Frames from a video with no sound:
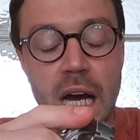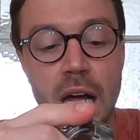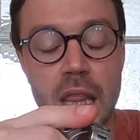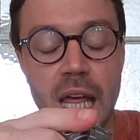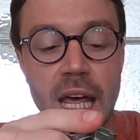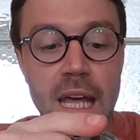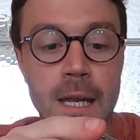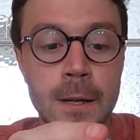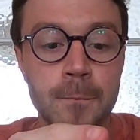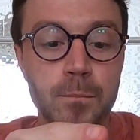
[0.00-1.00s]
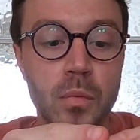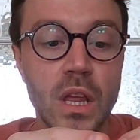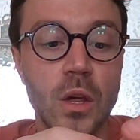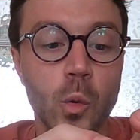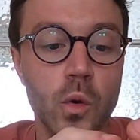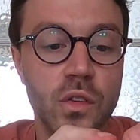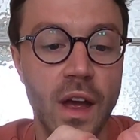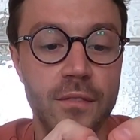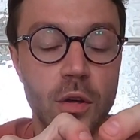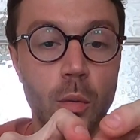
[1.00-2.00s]
And then you
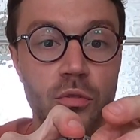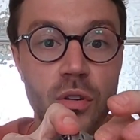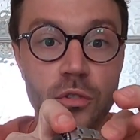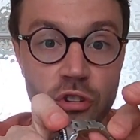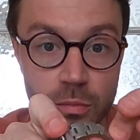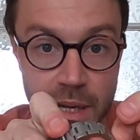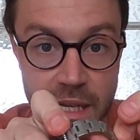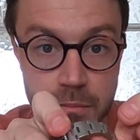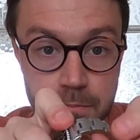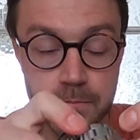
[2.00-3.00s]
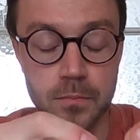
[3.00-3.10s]
also have the option of a Jubilee.